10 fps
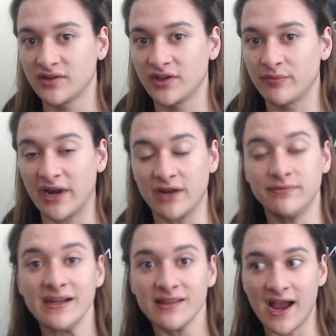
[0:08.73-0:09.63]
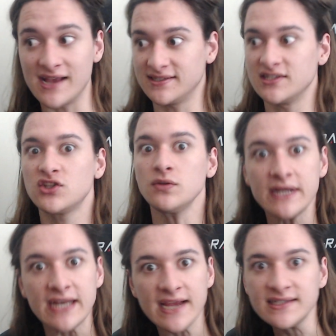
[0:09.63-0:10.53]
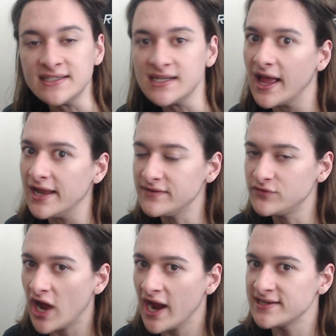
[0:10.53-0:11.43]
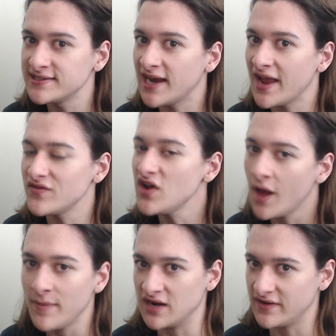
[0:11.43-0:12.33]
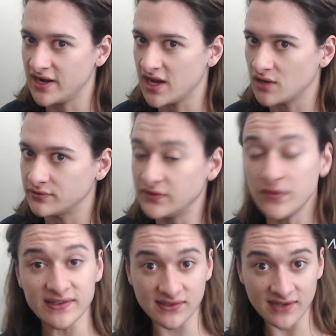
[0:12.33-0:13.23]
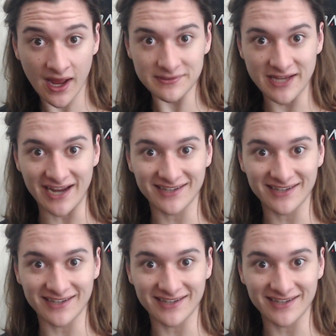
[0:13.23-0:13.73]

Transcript: But I realized it's three days until End of Dragons and I have not made a video, so this is an update.